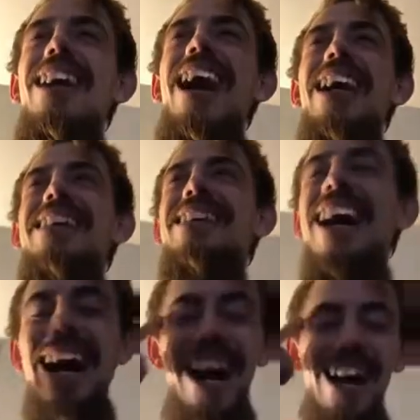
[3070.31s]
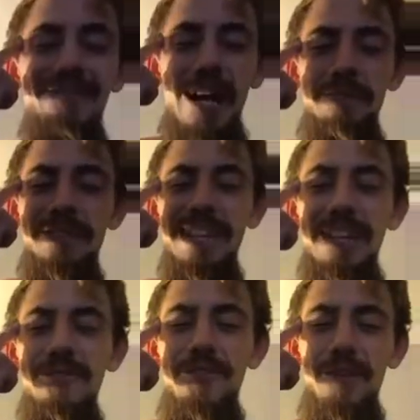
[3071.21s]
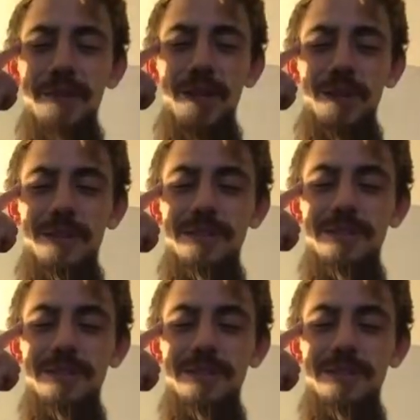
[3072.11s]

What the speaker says: I cannot hide my belief from you.